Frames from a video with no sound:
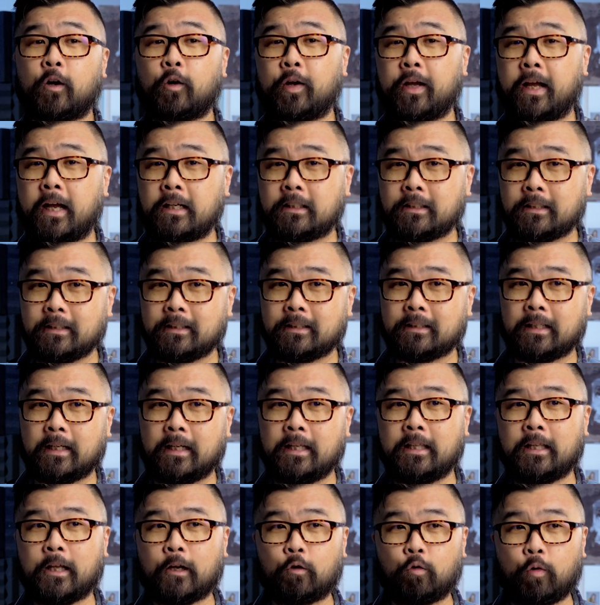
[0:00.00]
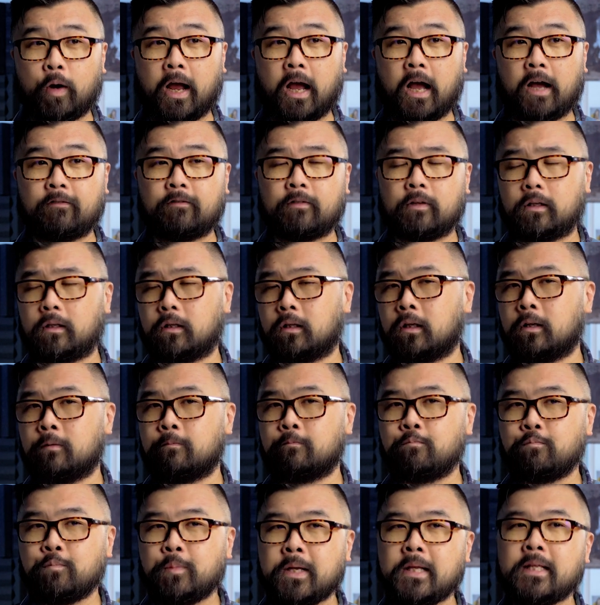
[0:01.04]
variations in the graph
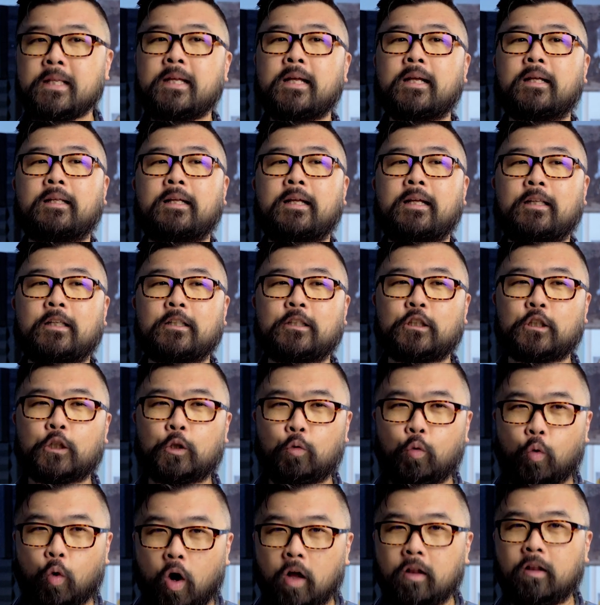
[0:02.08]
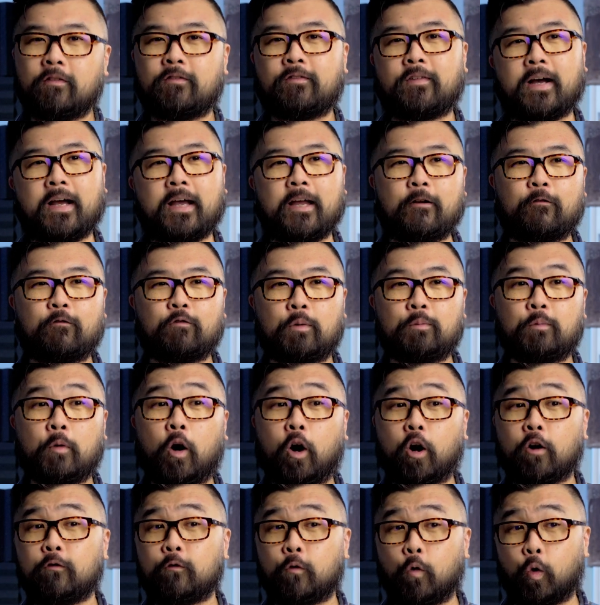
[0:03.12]
immediately disqualify it from
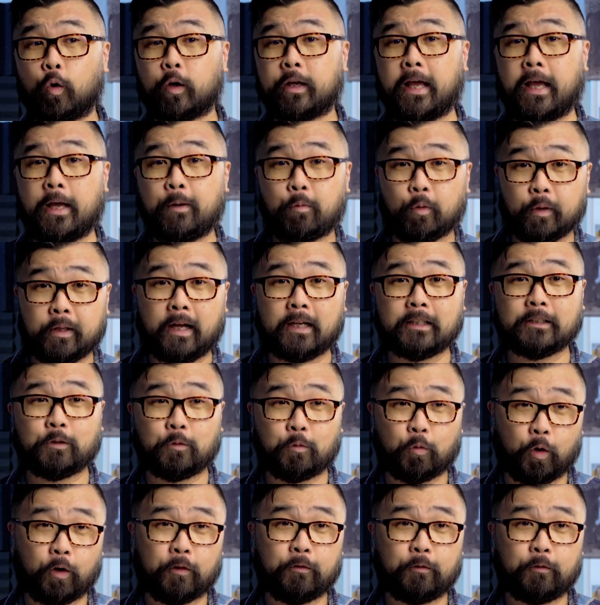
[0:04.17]
our 4K production